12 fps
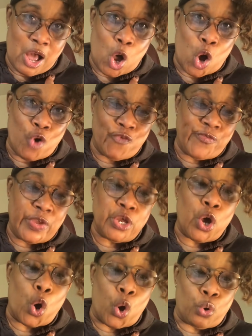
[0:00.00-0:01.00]

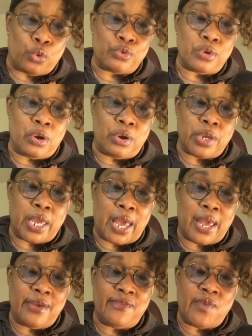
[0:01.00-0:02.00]
OVO,
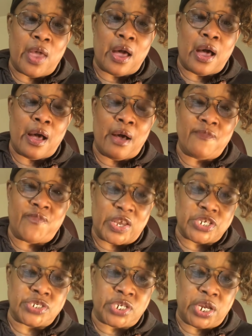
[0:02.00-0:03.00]
okay,
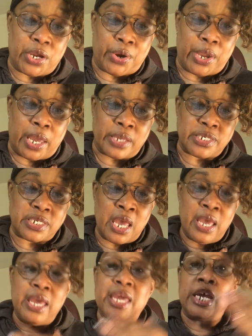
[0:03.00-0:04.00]
vegetarians.
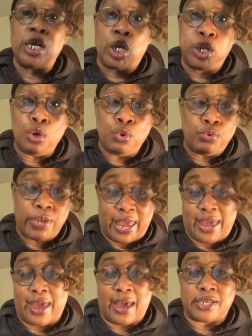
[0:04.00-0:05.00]
It includes
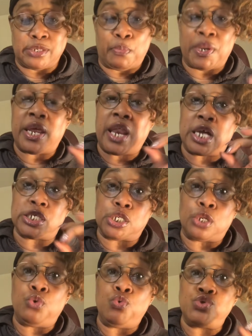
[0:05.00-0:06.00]
eggs, but it
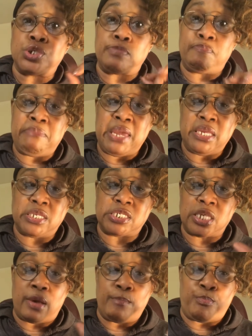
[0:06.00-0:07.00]
excludes meats
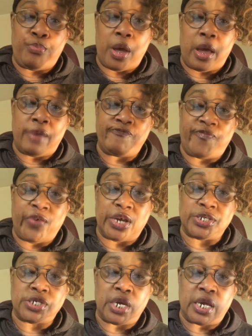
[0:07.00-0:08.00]
and
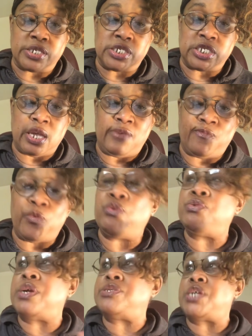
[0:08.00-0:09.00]
fish and
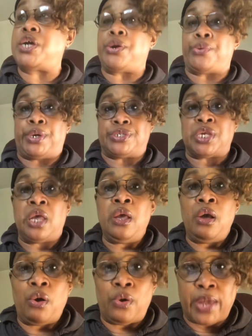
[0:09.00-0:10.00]
seafood and dairies.
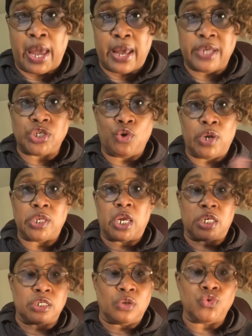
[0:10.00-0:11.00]
Okay, so it
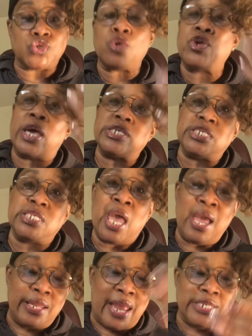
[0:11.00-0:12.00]
excludes. So
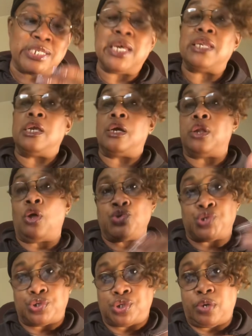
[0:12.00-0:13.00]
that's getting
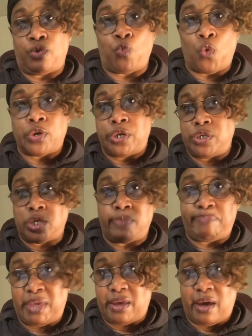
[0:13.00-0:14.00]
closer to wanting to
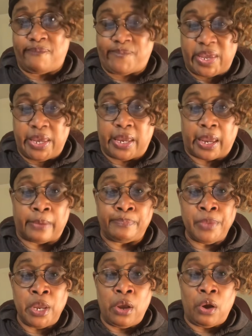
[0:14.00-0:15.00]
be a vegan.
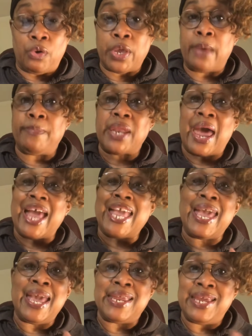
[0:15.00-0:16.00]
Okay, but I
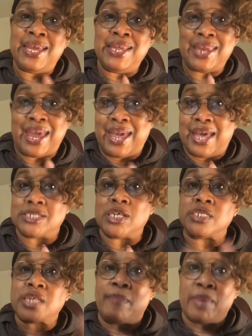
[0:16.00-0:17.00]
can't eat eggs
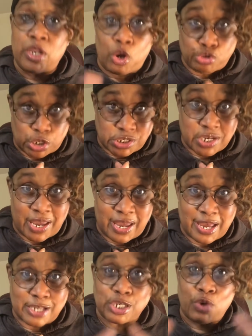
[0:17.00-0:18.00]
because I'm allergic to
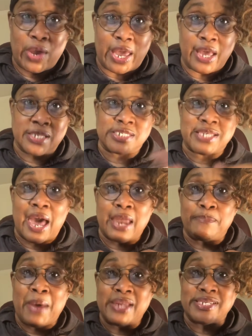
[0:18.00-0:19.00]
eggs. So eggs is out
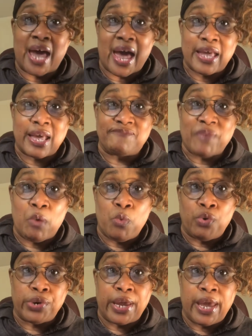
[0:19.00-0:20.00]
of my diet. If I
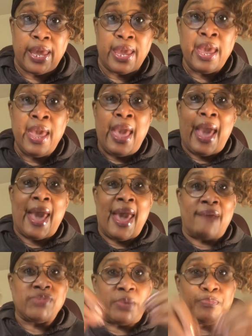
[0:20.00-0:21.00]
want an egg, I
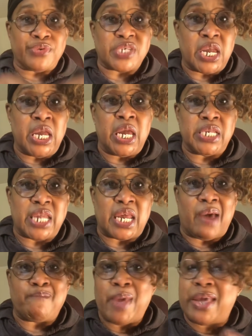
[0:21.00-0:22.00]
have to pretend
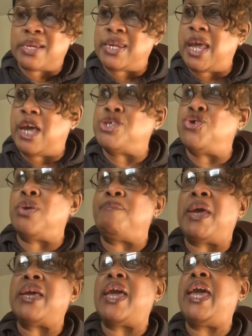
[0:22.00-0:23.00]
that I'm making an egg. You can
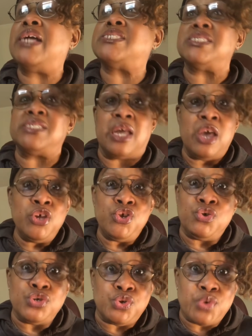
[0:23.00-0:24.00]
make eggs, and
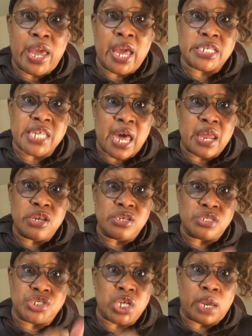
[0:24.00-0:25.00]
you can do eggs out of
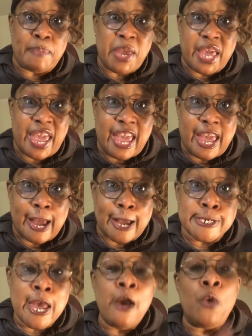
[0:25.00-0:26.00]
your chickpea eggs.